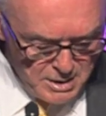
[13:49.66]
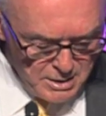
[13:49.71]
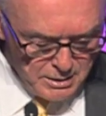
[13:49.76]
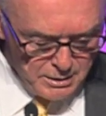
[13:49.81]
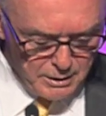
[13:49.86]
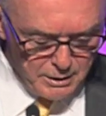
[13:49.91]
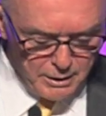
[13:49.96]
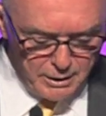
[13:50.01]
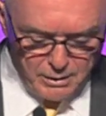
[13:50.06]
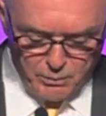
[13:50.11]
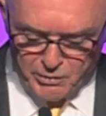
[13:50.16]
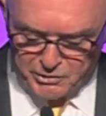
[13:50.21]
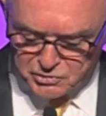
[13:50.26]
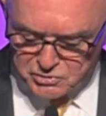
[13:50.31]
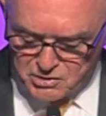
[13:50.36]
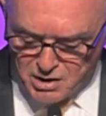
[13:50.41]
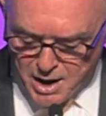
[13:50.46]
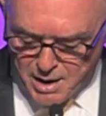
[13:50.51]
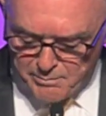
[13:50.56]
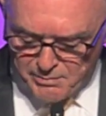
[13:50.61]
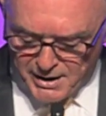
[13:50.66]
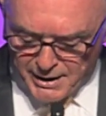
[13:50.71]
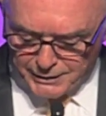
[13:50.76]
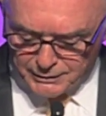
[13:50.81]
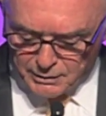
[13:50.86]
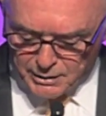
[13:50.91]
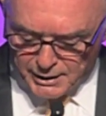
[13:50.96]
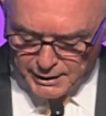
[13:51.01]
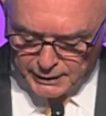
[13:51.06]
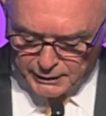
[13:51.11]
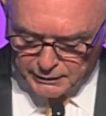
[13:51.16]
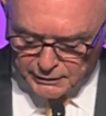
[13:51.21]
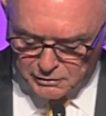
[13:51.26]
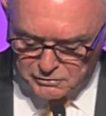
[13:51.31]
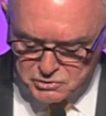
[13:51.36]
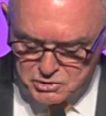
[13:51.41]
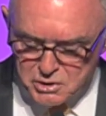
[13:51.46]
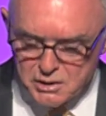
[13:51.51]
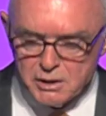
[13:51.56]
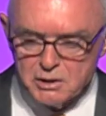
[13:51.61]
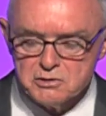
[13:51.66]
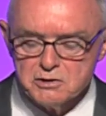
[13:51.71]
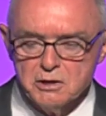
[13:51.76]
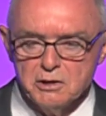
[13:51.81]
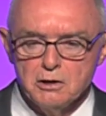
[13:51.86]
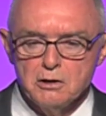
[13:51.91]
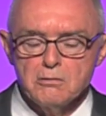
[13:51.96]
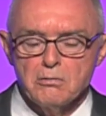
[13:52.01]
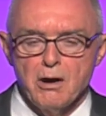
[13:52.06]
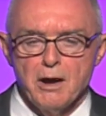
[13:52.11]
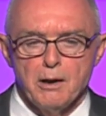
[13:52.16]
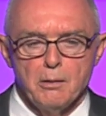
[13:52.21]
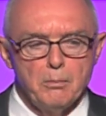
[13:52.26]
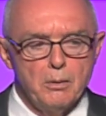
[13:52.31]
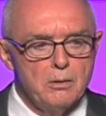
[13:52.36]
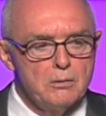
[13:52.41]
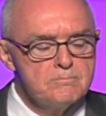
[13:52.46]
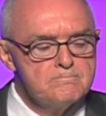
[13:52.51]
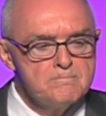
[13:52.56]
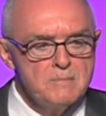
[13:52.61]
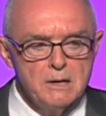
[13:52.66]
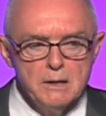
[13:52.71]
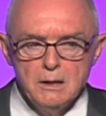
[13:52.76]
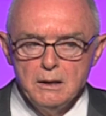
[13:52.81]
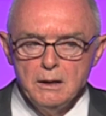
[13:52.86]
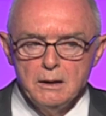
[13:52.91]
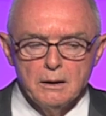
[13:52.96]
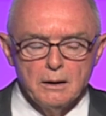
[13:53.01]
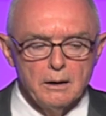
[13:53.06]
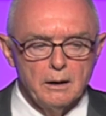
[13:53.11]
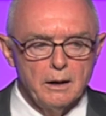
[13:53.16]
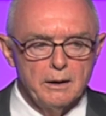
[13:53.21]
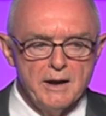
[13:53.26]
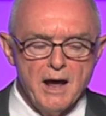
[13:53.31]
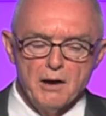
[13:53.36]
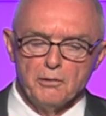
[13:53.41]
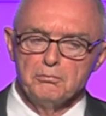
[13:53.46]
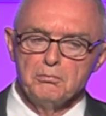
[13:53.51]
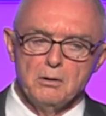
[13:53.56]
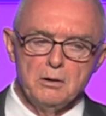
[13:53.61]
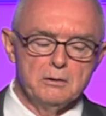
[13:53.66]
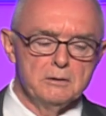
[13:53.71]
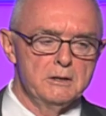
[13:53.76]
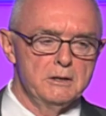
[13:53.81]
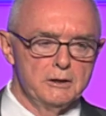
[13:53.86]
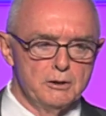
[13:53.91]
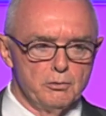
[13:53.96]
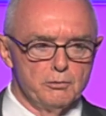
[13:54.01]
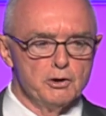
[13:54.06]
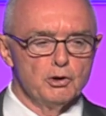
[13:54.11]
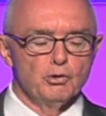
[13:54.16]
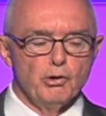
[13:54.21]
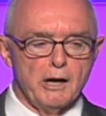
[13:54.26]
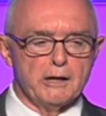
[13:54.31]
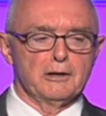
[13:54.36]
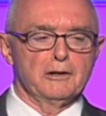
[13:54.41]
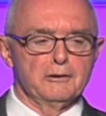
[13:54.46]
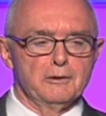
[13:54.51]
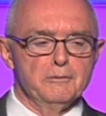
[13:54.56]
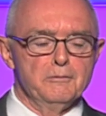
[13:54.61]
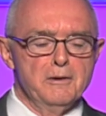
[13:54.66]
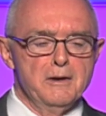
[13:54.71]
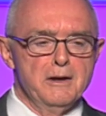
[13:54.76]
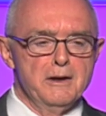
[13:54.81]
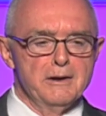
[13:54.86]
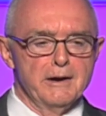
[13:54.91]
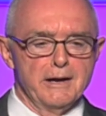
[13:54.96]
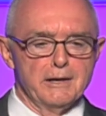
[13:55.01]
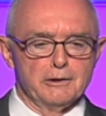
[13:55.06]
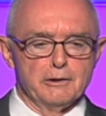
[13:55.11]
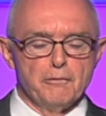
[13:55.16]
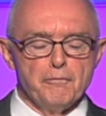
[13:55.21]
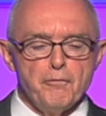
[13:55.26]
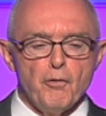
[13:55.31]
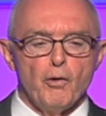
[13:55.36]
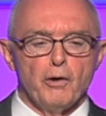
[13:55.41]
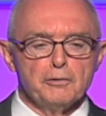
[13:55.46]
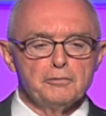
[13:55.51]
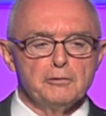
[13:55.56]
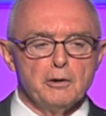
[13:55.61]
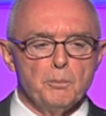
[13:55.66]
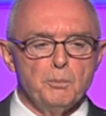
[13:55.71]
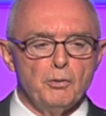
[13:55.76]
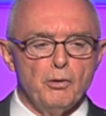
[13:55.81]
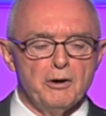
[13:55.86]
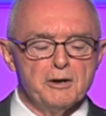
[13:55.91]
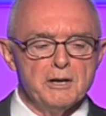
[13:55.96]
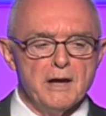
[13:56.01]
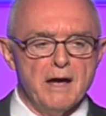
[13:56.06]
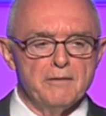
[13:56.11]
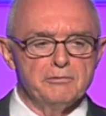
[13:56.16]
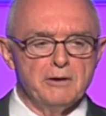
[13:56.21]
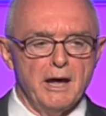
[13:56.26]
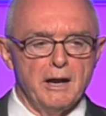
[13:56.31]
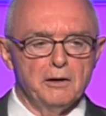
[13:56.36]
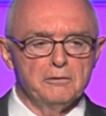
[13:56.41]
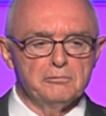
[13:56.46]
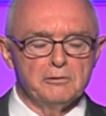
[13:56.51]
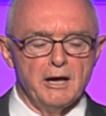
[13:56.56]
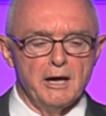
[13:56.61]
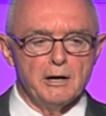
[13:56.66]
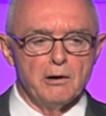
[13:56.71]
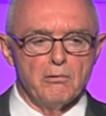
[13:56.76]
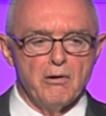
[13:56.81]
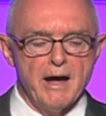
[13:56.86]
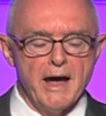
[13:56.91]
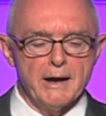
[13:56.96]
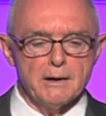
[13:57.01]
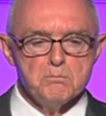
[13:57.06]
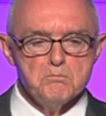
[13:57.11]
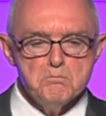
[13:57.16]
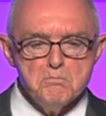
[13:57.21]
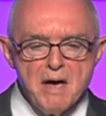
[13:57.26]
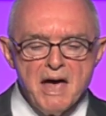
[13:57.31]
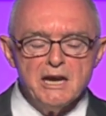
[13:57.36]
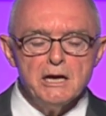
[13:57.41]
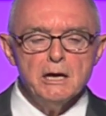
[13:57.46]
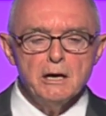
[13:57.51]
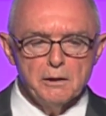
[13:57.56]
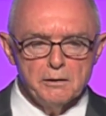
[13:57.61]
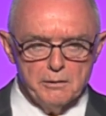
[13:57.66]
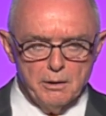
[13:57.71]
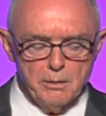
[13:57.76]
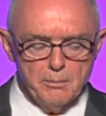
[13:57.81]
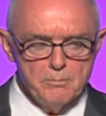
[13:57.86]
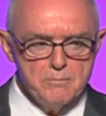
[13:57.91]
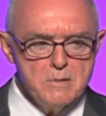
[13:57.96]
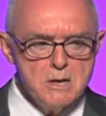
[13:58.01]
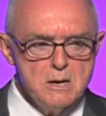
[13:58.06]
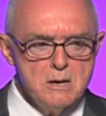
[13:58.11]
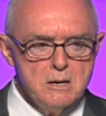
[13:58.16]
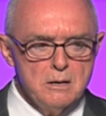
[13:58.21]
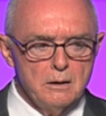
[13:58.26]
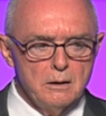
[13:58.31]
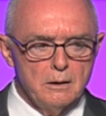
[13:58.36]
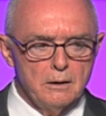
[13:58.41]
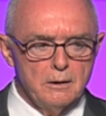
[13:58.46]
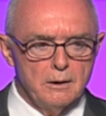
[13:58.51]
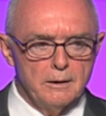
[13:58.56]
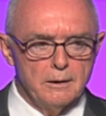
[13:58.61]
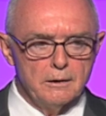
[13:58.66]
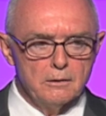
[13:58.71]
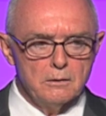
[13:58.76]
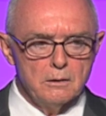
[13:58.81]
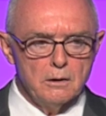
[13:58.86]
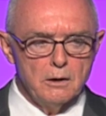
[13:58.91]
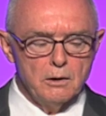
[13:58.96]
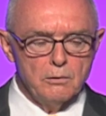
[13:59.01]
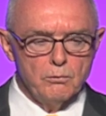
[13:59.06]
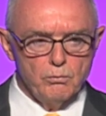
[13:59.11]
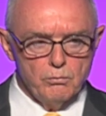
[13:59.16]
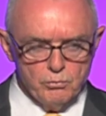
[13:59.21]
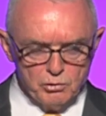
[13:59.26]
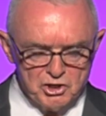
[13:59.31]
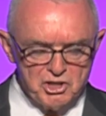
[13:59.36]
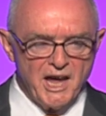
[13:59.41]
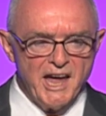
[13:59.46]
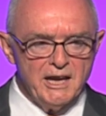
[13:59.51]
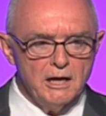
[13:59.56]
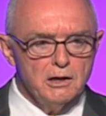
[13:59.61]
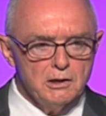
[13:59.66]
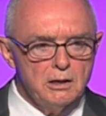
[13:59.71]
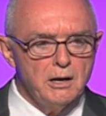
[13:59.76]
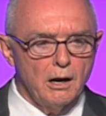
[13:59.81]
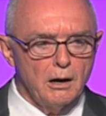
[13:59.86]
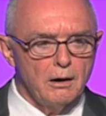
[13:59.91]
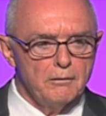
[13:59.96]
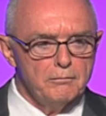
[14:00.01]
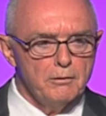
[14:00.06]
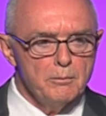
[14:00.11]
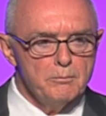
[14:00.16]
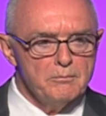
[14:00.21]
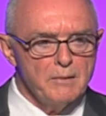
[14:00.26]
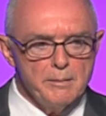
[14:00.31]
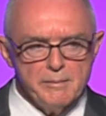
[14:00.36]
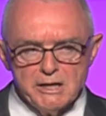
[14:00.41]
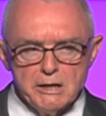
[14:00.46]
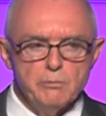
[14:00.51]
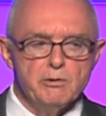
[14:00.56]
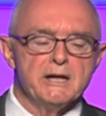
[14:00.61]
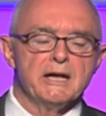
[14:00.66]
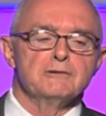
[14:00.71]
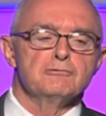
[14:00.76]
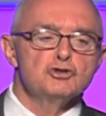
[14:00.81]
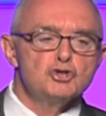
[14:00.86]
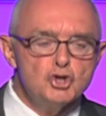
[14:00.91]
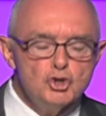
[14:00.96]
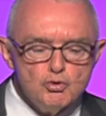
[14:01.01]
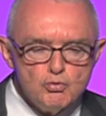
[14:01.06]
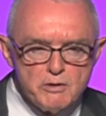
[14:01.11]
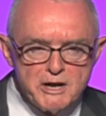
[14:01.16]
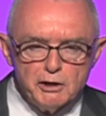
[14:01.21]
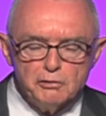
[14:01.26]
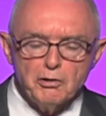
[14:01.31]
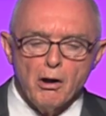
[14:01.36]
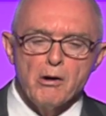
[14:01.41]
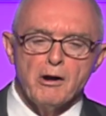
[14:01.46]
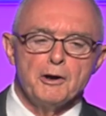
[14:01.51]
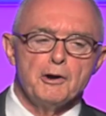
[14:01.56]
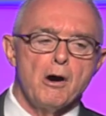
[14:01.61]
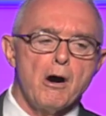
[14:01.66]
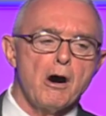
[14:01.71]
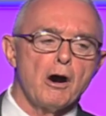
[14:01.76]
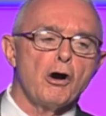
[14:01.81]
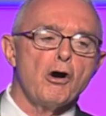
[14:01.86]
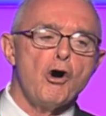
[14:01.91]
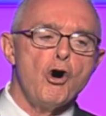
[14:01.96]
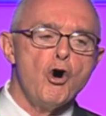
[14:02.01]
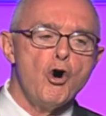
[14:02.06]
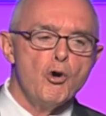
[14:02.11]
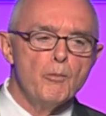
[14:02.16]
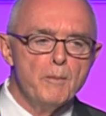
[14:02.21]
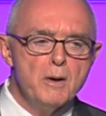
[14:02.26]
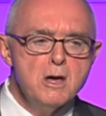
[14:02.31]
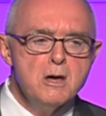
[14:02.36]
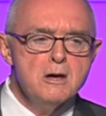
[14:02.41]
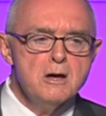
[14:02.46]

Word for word: Uh, what's combat like? It's, it's incredible. Uh, now, uh, you know, you look at the, at the force deployed in Afghanistan, Iraq, many of them, uh, uh we taking care of them. I mean, we get two weeks R&R home.